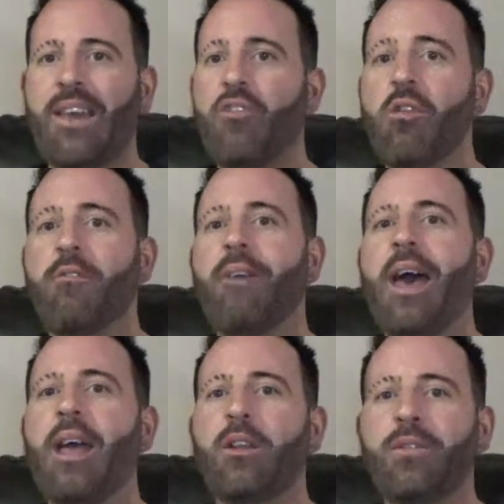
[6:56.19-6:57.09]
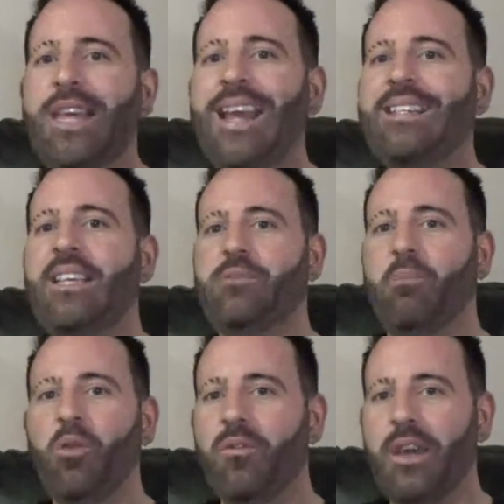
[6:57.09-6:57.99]
if you're a fan of the 80s
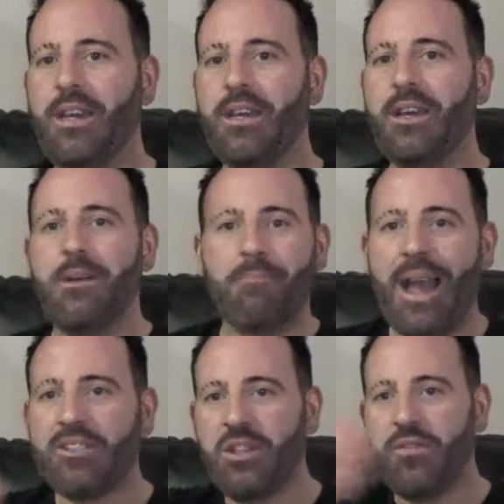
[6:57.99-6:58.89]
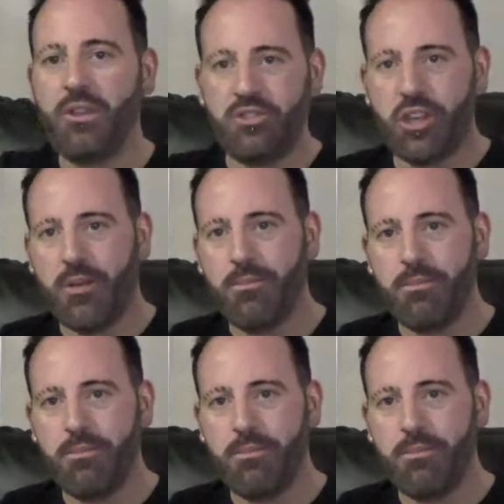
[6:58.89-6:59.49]
movie Back to the Future.